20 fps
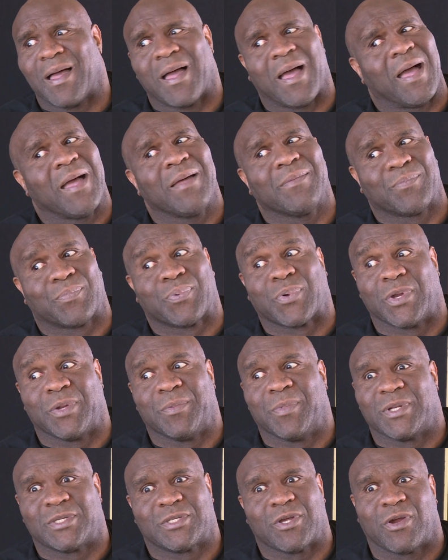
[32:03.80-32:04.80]
I pretty
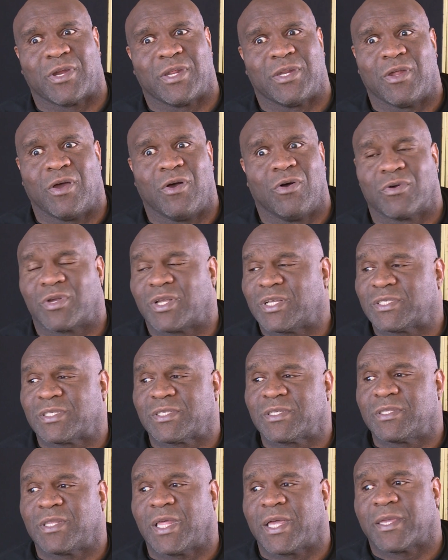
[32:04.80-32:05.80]
much already know
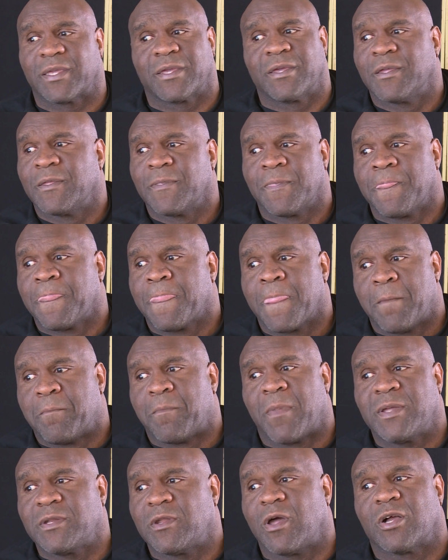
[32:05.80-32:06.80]
because, like,
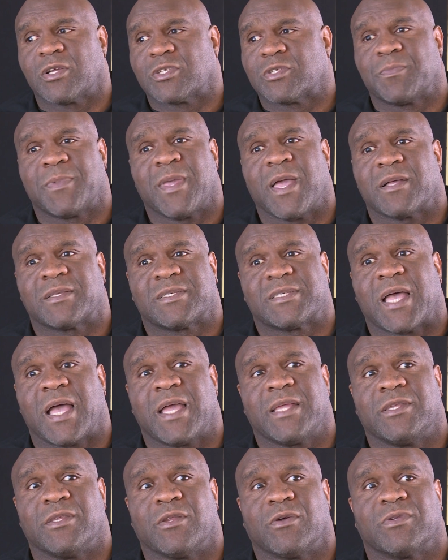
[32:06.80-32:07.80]
my dogs would be
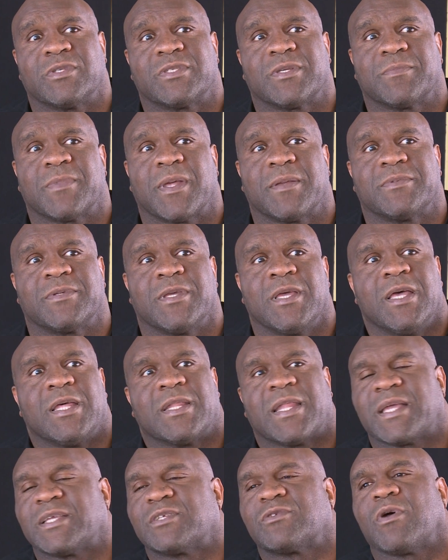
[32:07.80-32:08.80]
outside, you know, and sometimes,
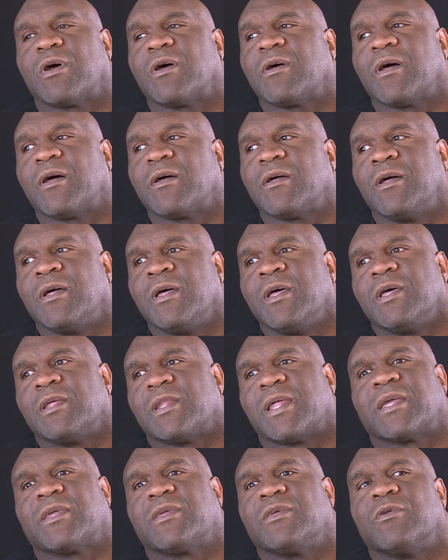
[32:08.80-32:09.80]
like, so I'll
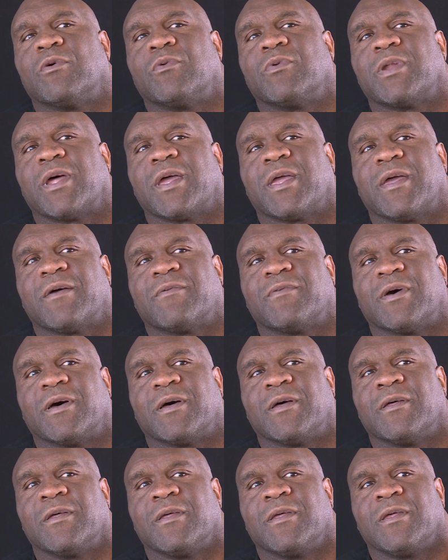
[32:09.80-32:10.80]
like, you know, when I have
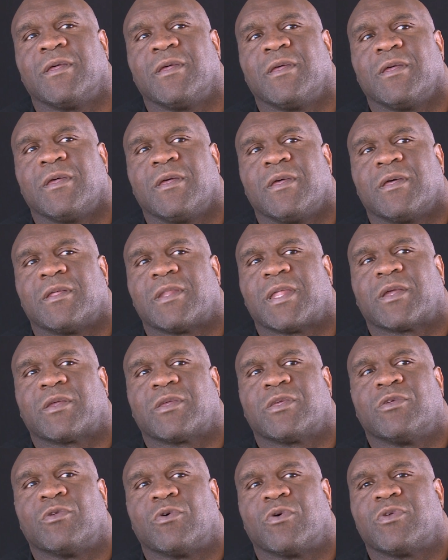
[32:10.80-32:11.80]

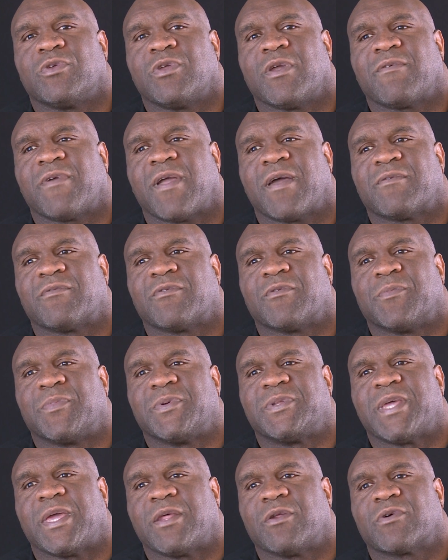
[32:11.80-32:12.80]
like, you know, you ever have a
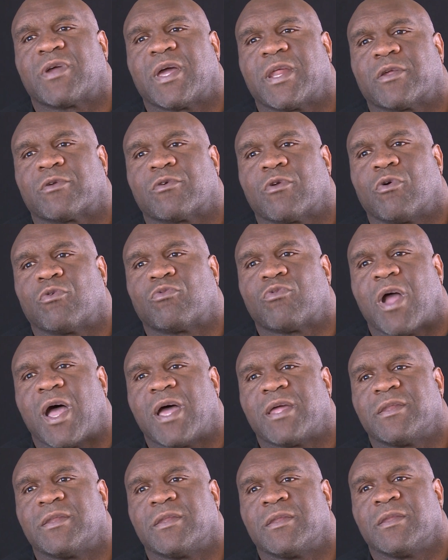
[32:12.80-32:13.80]
potato kind of grow
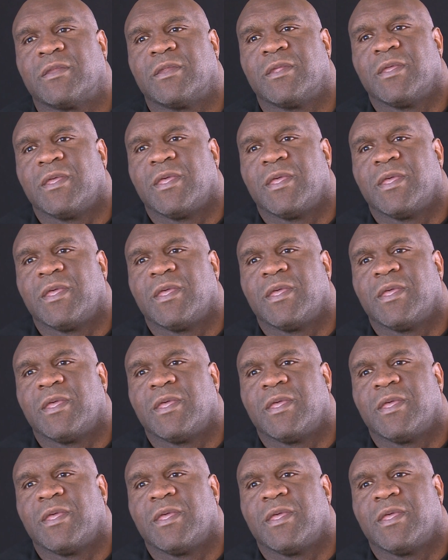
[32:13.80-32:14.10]
rotten